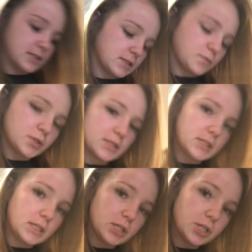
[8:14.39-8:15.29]
is
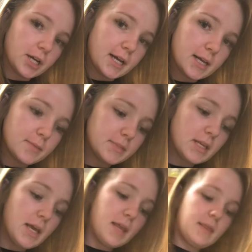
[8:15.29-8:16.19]
14 grams.
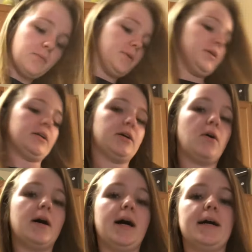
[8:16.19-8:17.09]
And then we are gonna go
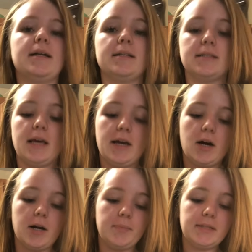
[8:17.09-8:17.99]
ahead and take
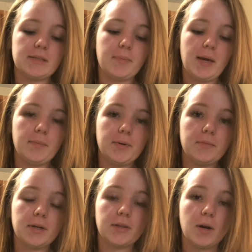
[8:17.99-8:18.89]
our piece of paper
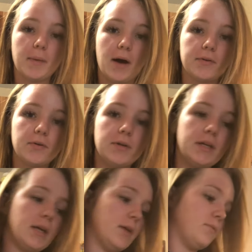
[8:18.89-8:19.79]
with our powder on
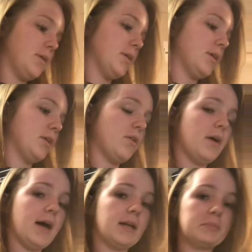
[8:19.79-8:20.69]
it, and we are gonna go
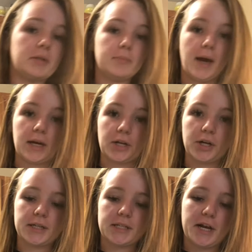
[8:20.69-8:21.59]
ahead and put it back in our
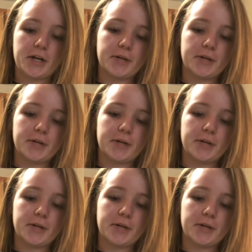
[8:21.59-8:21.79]
container.